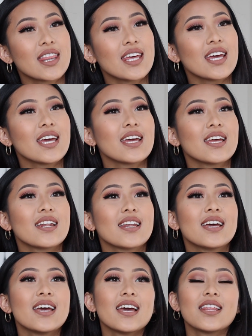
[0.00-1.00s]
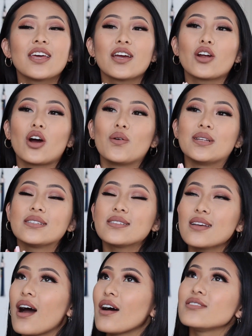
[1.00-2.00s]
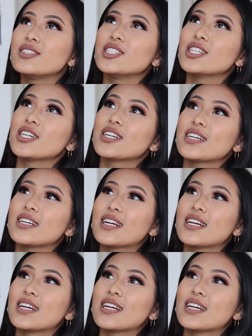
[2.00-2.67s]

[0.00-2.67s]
thin, they grow in softer,